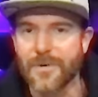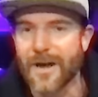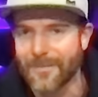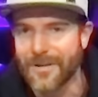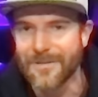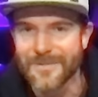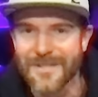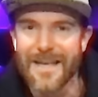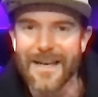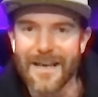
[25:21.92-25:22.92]
problems,
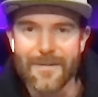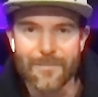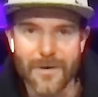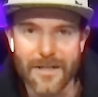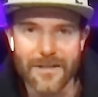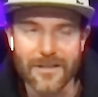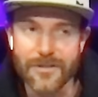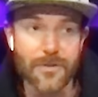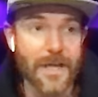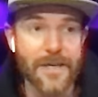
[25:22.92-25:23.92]
but the
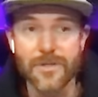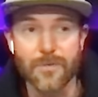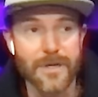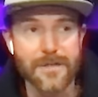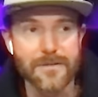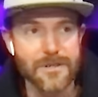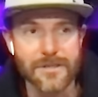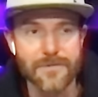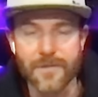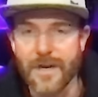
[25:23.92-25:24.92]
new laser one is
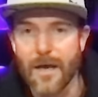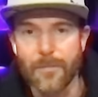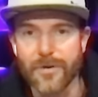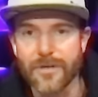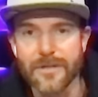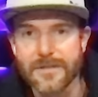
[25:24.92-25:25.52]
just phenomenal.